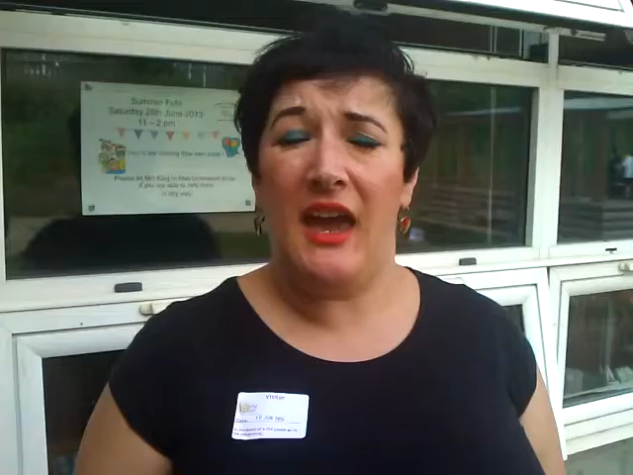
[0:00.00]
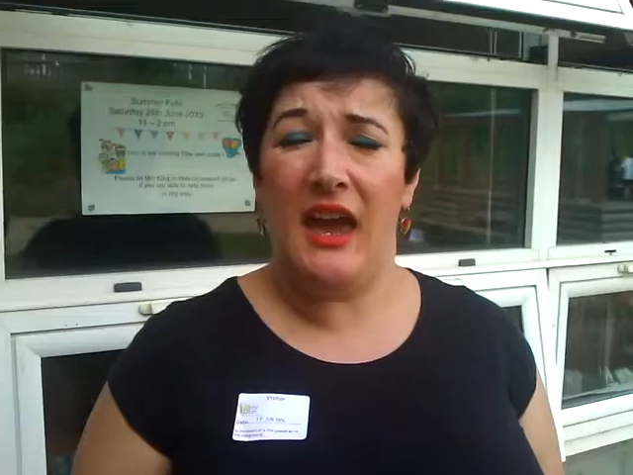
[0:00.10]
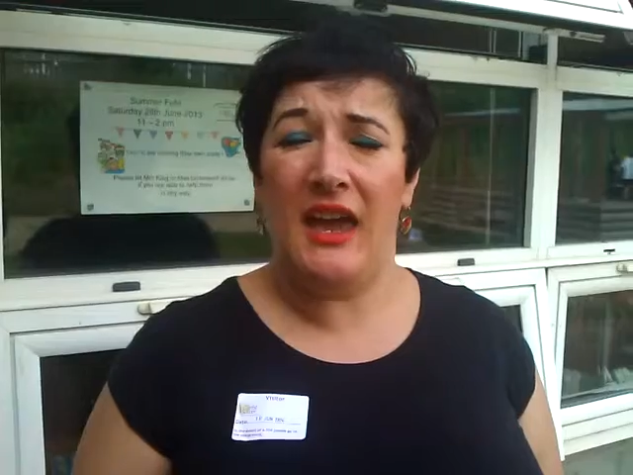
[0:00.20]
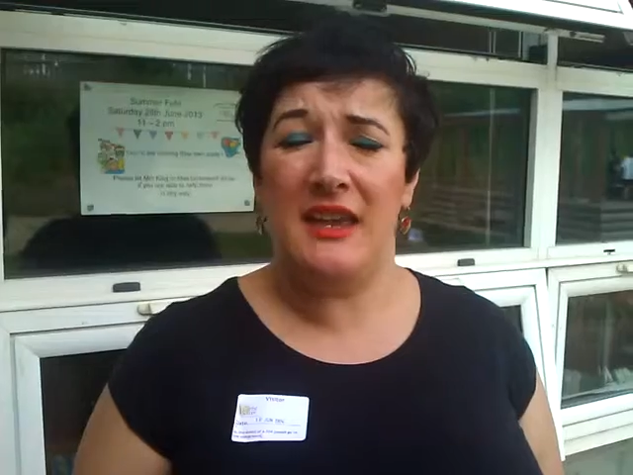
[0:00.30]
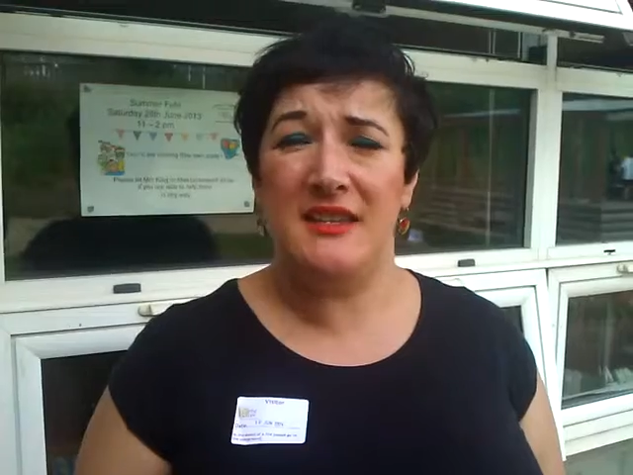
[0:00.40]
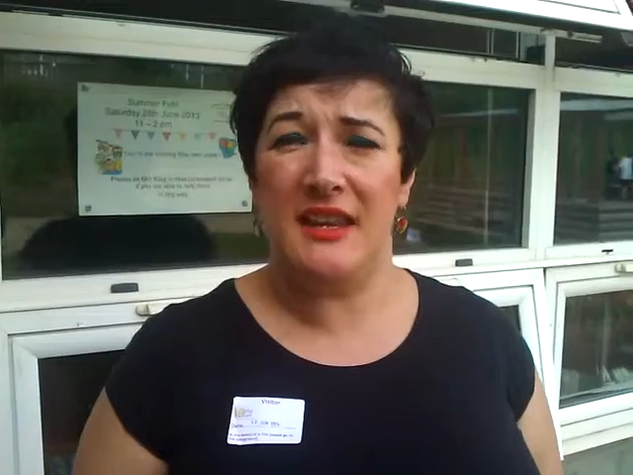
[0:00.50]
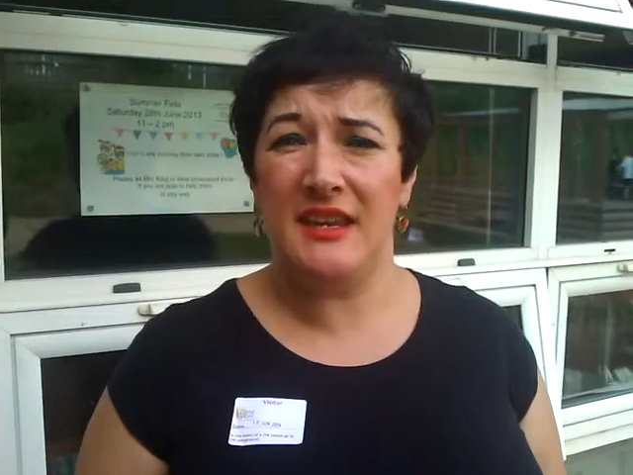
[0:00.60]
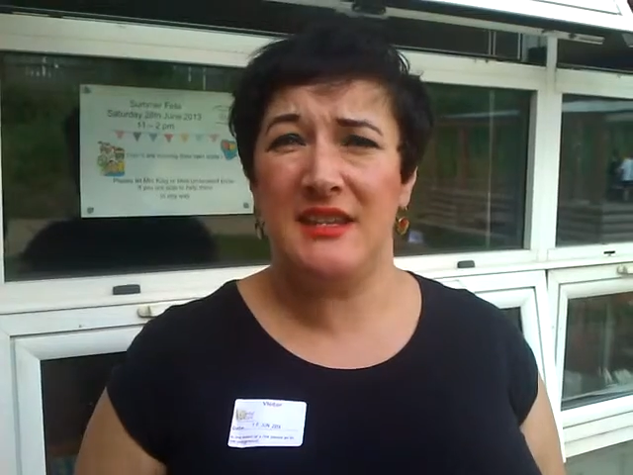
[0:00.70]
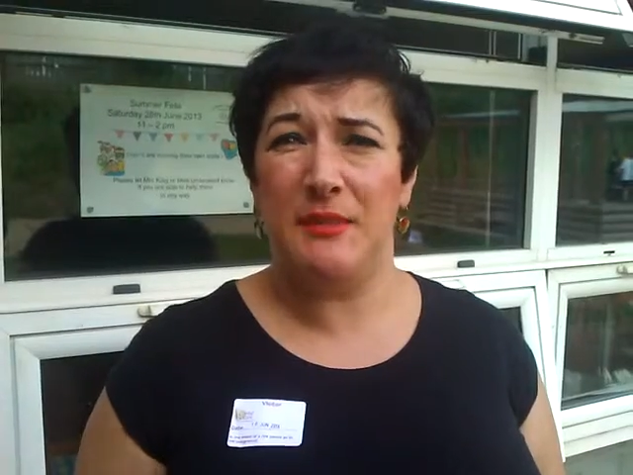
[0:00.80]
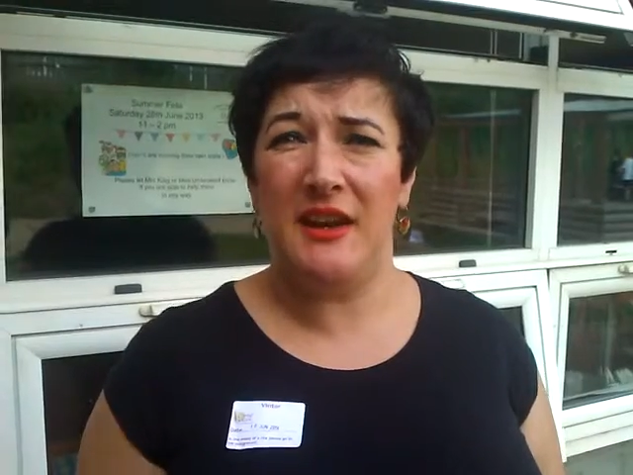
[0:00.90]
and
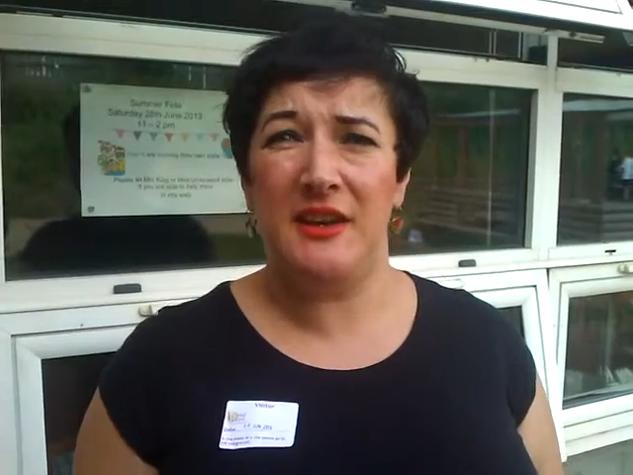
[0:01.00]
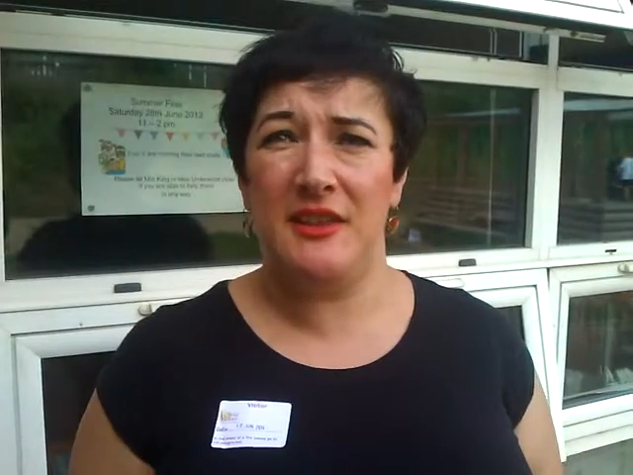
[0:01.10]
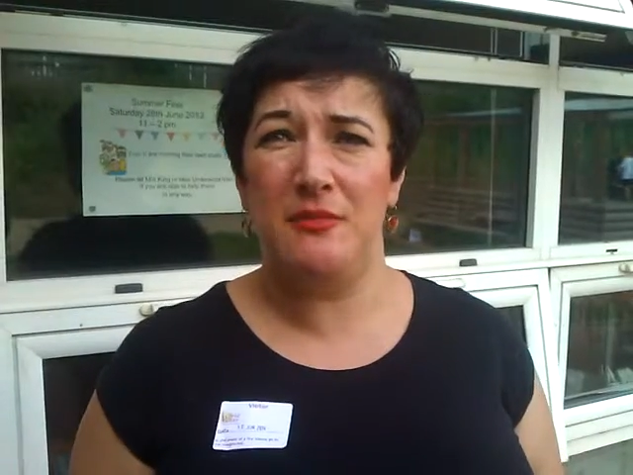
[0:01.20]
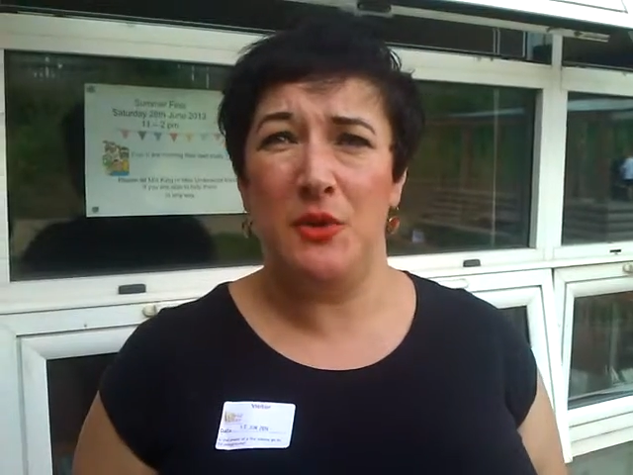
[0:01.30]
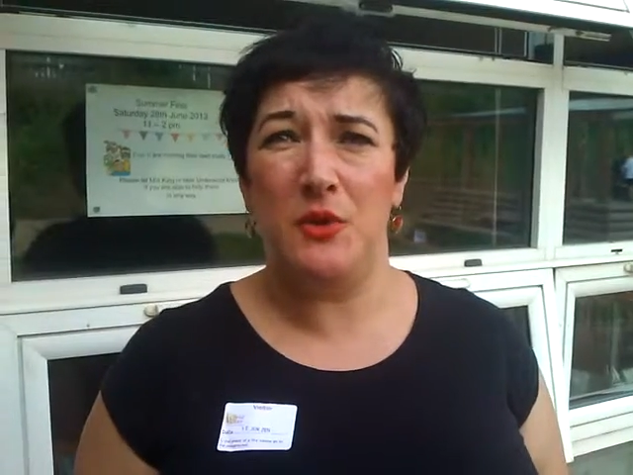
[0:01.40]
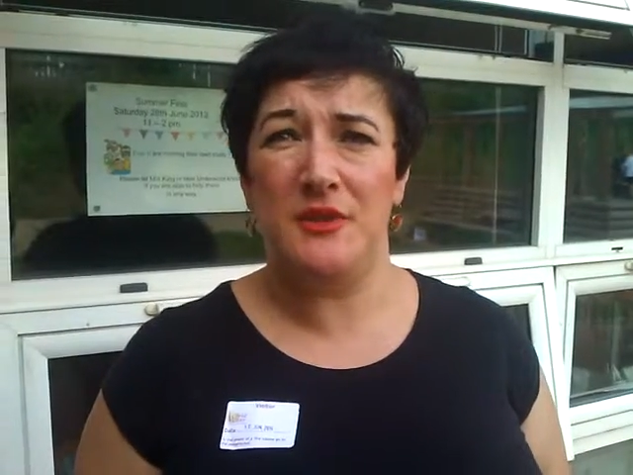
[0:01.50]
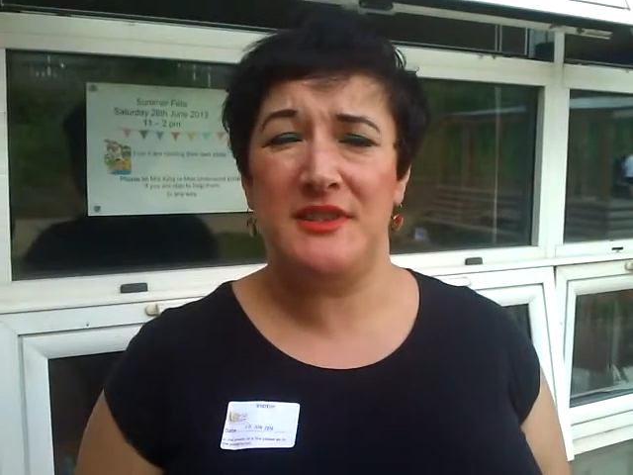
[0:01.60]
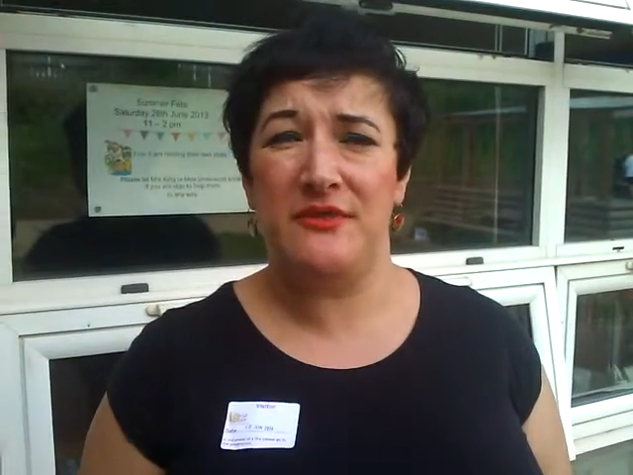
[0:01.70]
explaining the importance